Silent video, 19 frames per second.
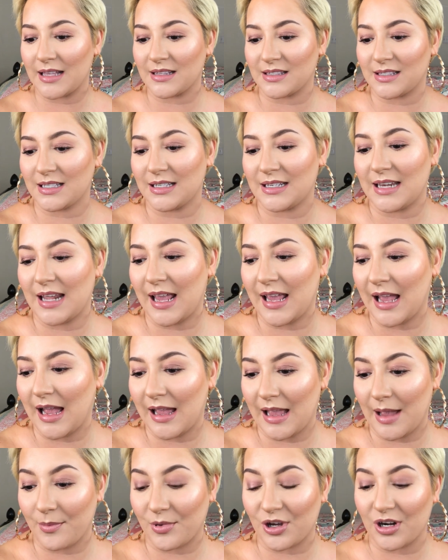And today
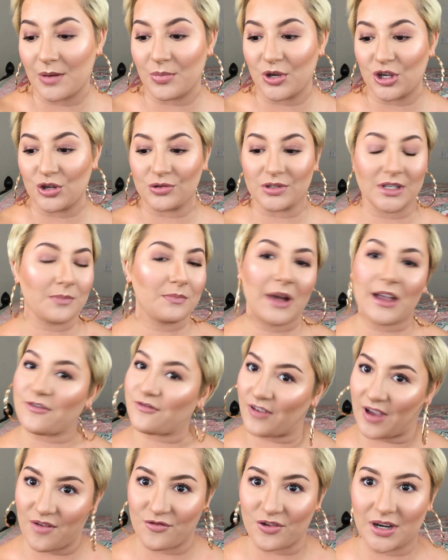I am going to be using my
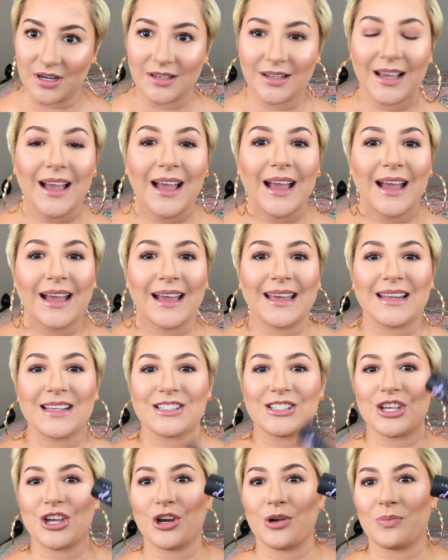favorite. It
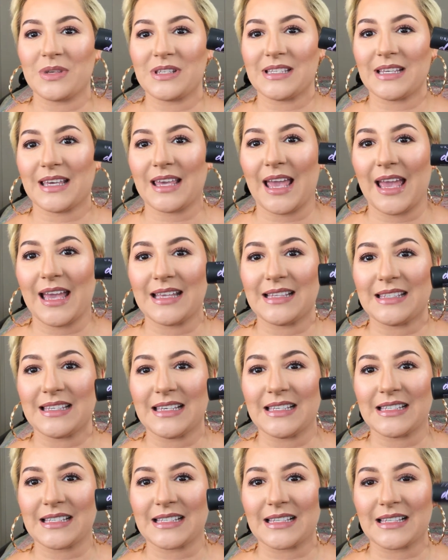is the Urban Decay
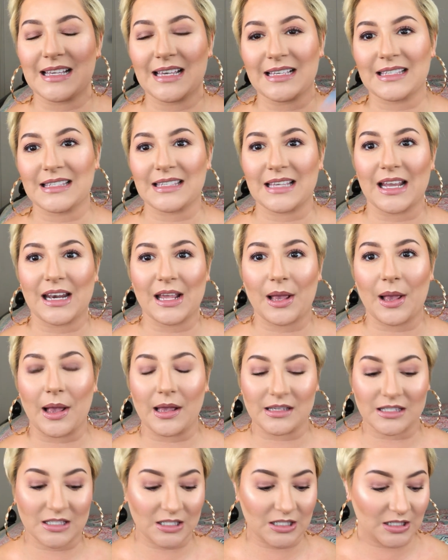De-Slick Setting
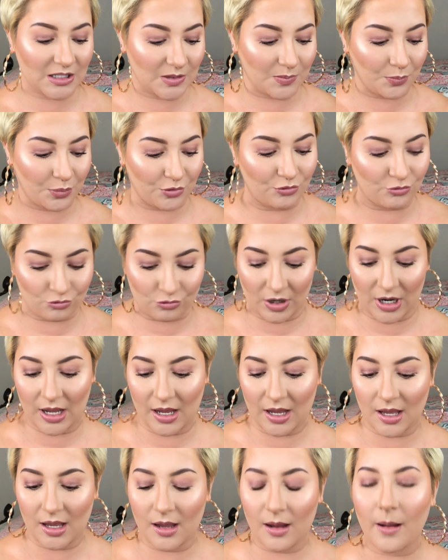
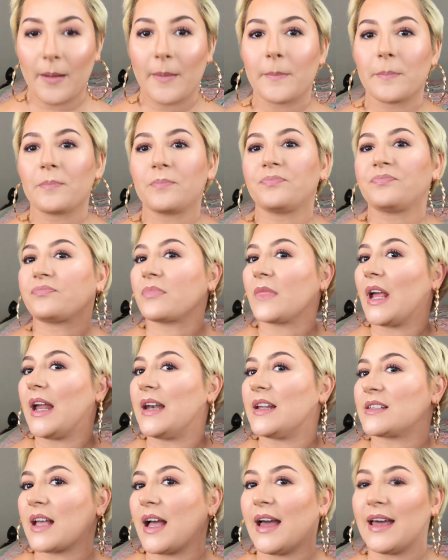Spray. And
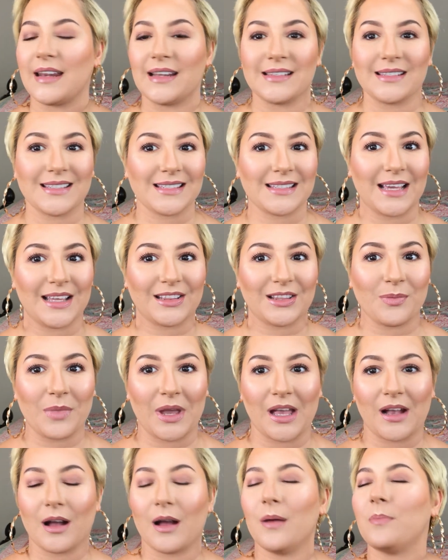let's go ahead and set the
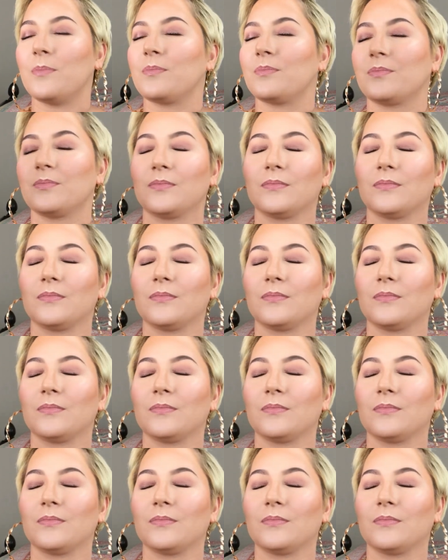makeup.